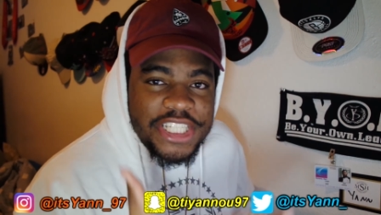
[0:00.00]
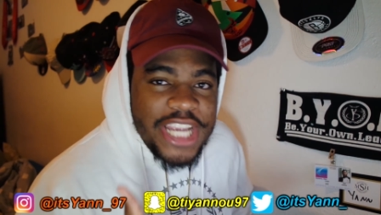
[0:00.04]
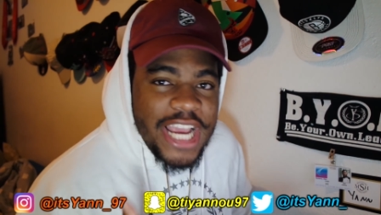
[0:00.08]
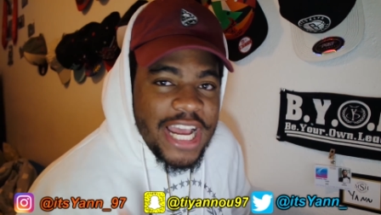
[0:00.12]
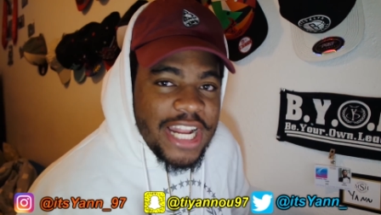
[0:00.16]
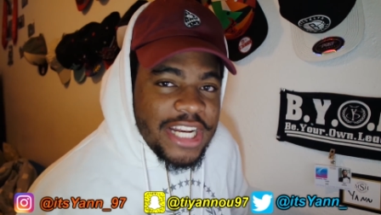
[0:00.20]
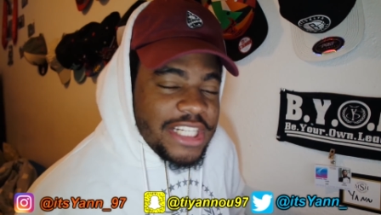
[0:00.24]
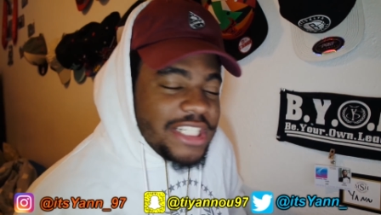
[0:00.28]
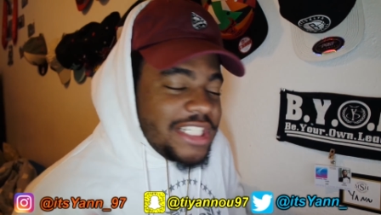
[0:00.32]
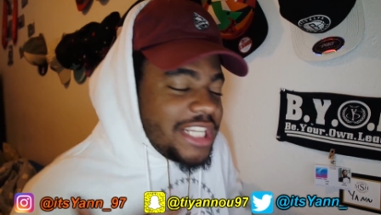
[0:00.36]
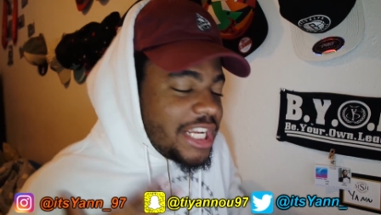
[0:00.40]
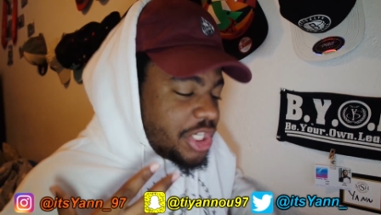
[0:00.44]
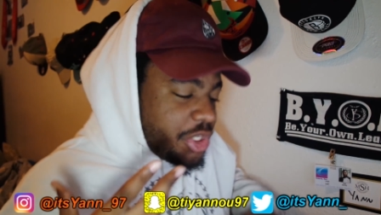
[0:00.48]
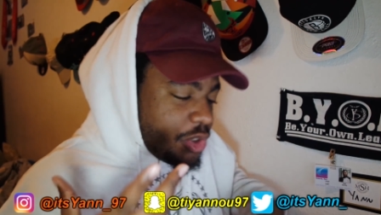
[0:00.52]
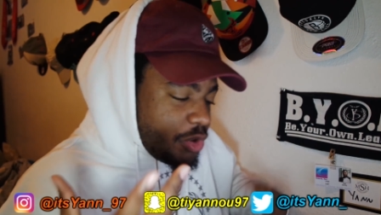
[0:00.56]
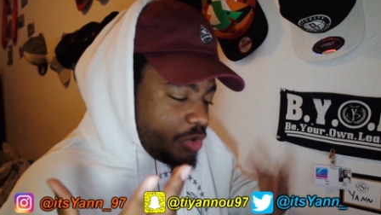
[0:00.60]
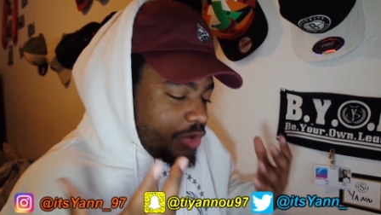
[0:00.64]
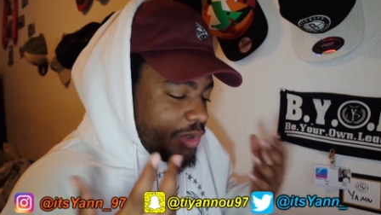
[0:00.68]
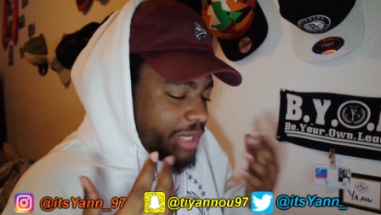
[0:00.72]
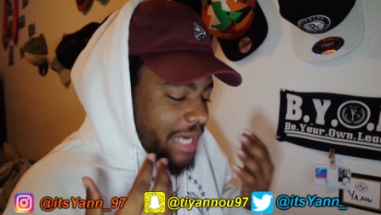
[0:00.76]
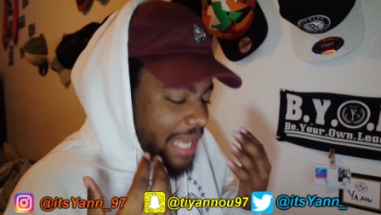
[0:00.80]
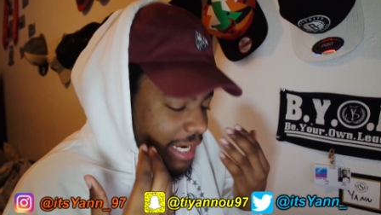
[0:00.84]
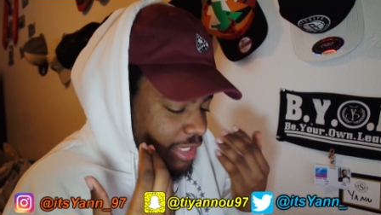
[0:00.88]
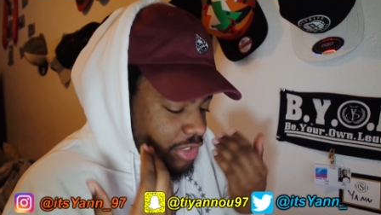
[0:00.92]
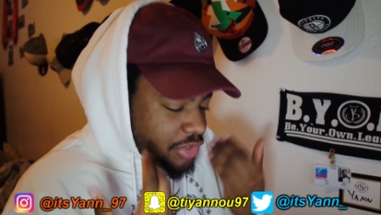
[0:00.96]
challenge that you
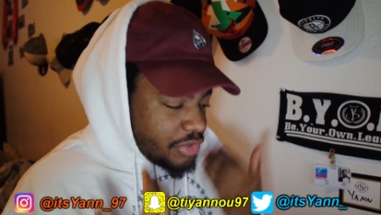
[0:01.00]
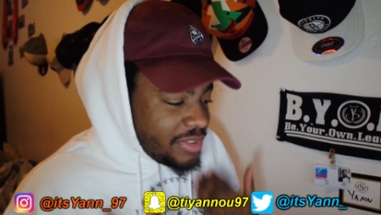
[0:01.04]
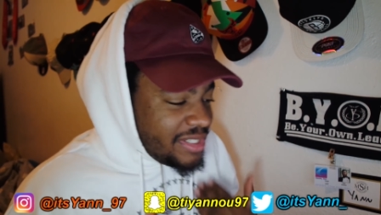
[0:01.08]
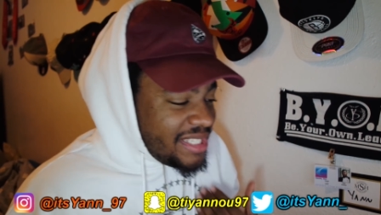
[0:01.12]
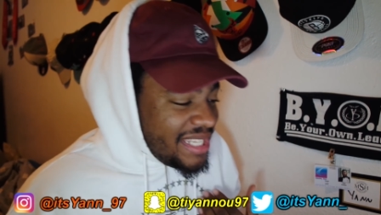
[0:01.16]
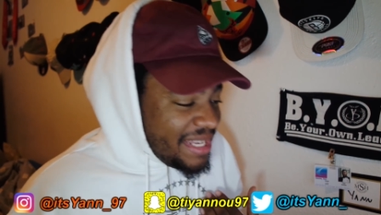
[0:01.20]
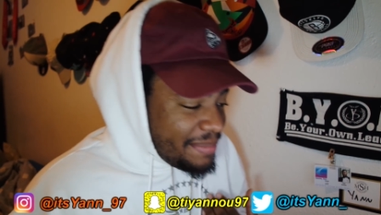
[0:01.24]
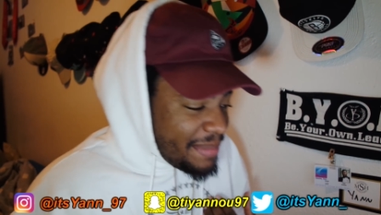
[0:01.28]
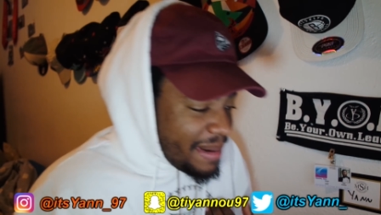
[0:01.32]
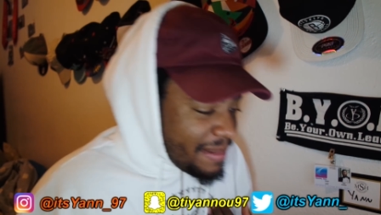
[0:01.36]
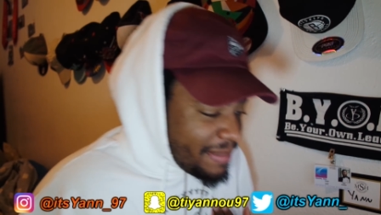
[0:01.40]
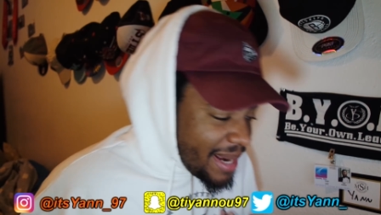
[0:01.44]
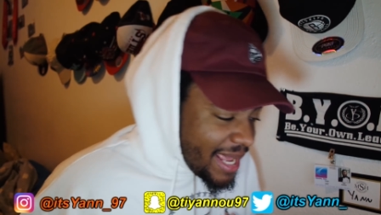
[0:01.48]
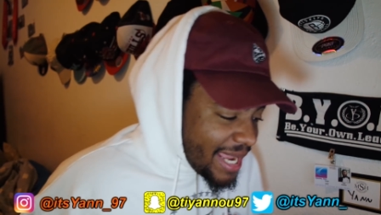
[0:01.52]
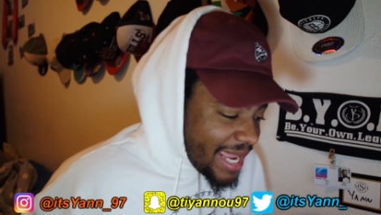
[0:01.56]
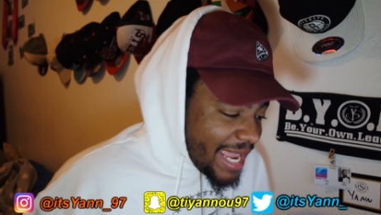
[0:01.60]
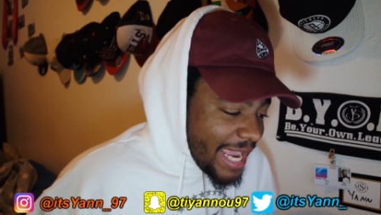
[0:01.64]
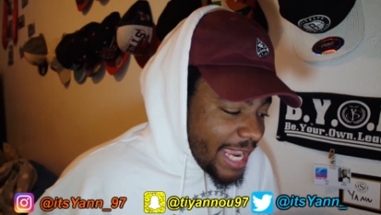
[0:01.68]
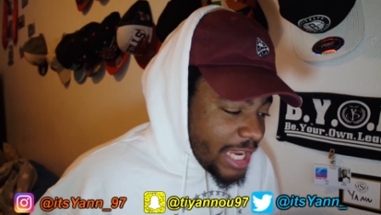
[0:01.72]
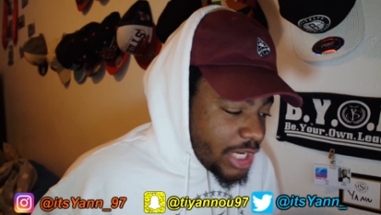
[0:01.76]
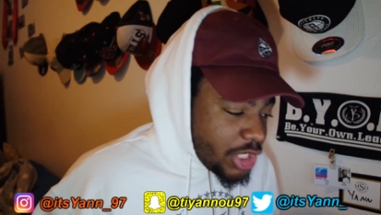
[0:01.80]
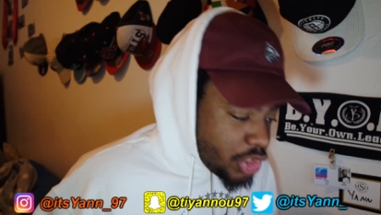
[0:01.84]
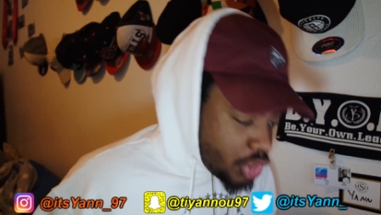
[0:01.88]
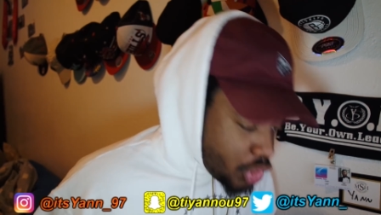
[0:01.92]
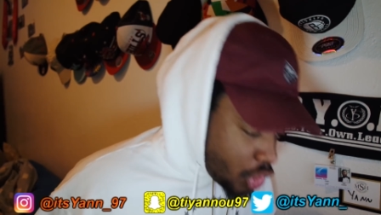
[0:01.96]
would like to see my black
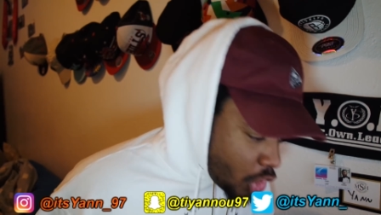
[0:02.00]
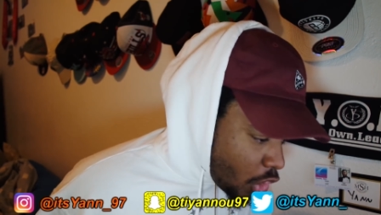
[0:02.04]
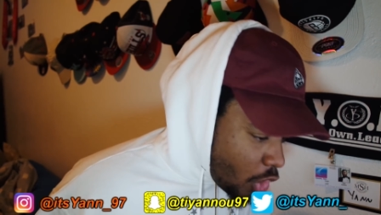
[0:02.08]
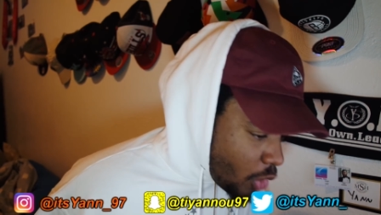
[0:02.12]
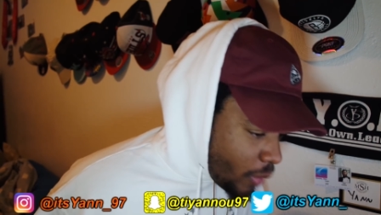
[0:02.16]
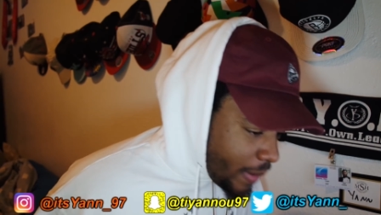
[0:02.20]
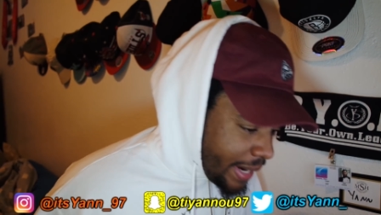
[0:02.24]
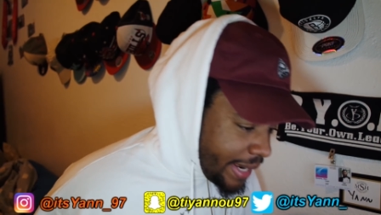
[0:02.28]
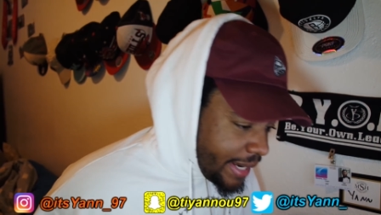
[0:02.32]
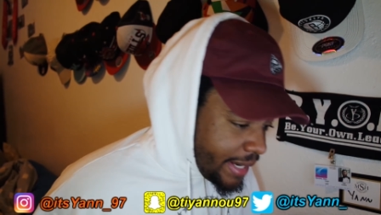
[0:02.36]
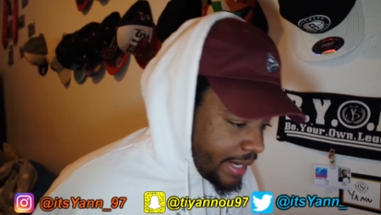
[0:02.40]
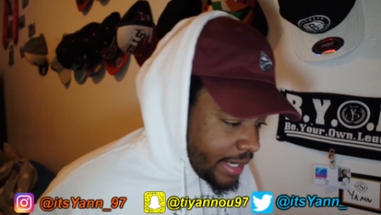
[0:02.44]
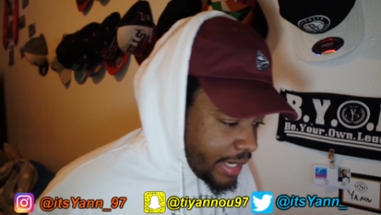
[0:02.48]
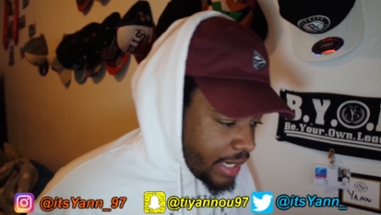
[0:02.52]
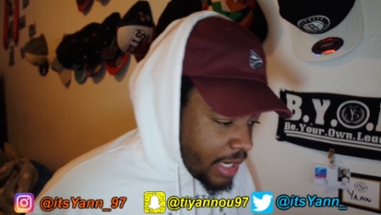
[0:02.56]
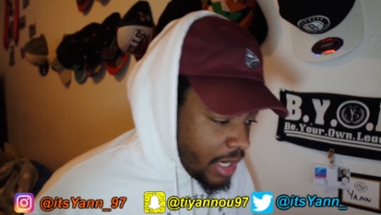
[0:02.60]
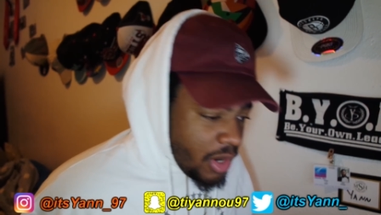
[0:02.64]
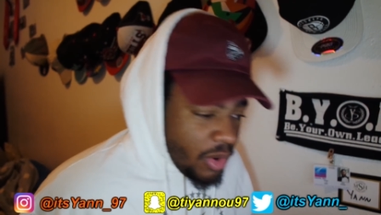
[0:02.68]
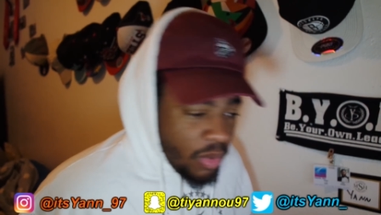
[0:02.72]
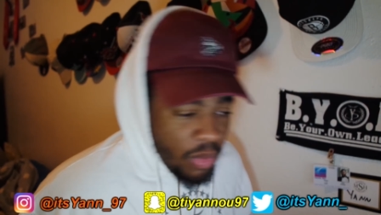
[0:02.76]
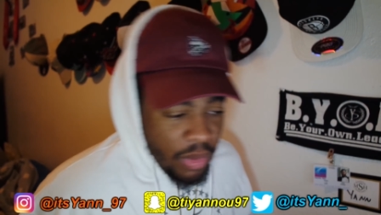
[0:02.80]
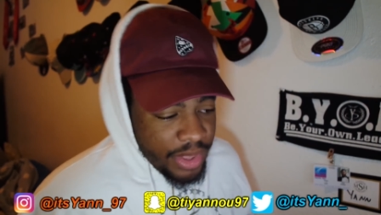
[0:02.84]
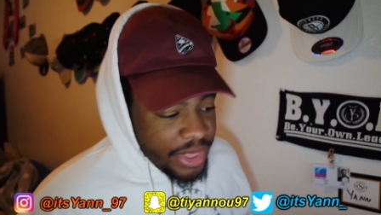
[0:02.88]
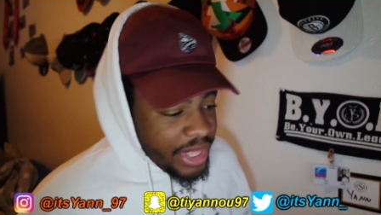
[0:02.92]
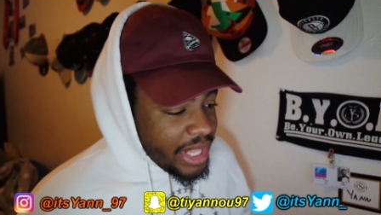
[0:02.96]
age doing
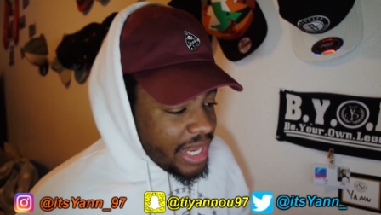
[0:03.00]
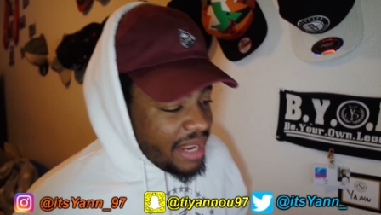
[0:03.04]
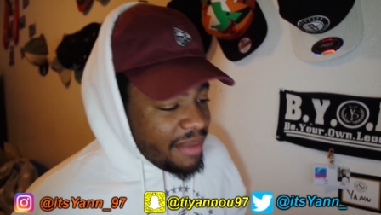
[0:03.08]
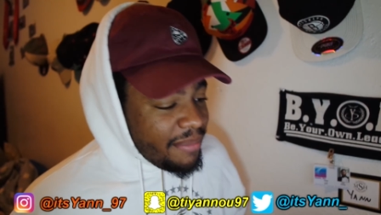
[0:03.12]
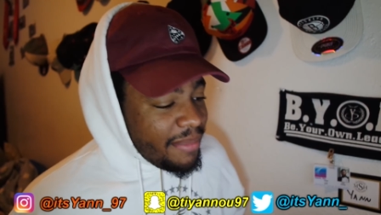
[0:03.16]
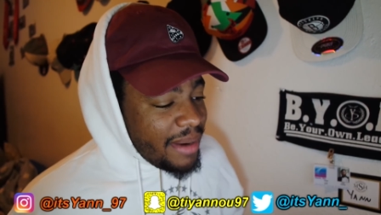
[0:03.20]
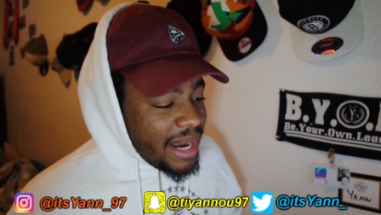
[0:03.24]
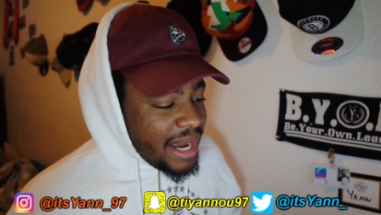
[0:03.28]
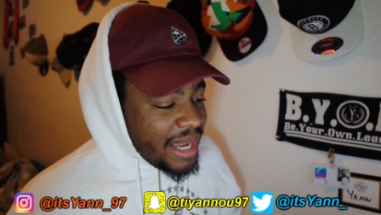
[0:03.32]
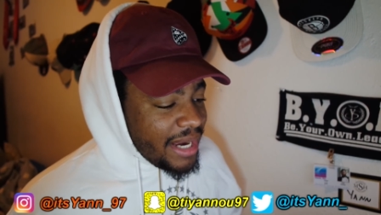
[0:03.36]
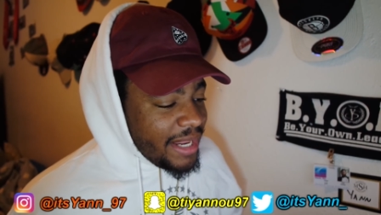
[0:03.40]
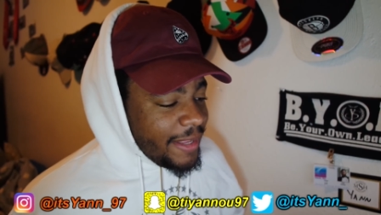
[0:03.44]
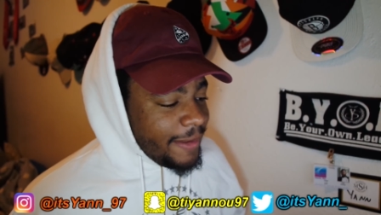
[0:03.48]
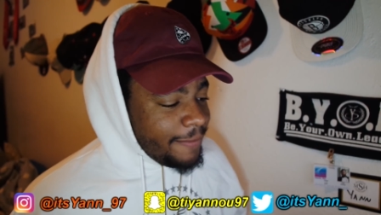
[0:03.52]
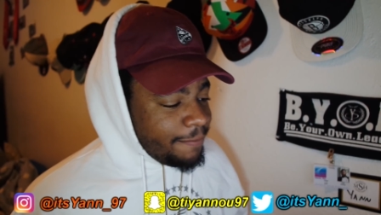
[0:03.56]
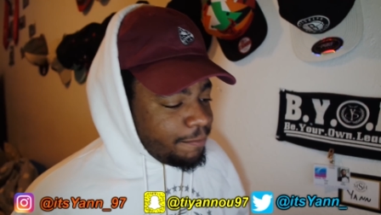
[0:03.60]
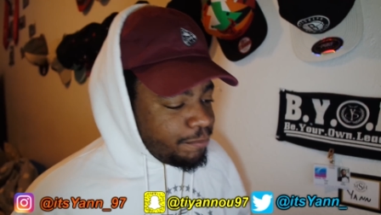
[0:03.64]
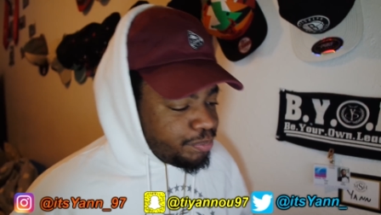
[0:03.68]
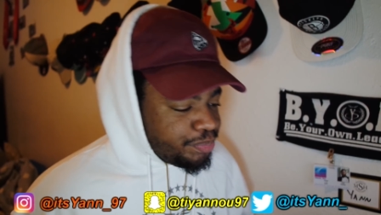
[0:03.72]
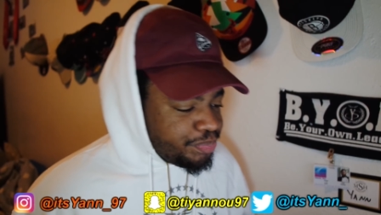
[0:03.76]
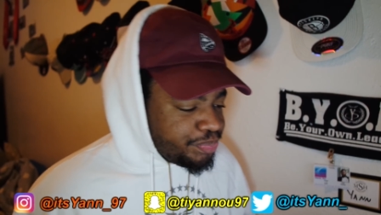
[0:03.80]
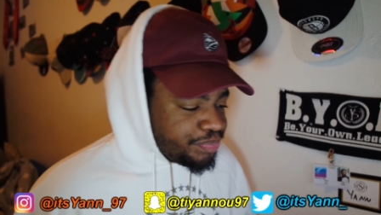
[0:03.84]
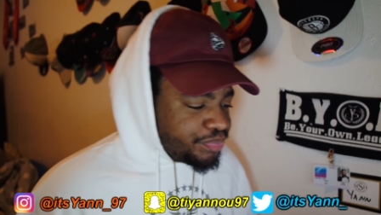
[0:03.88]
with anybody.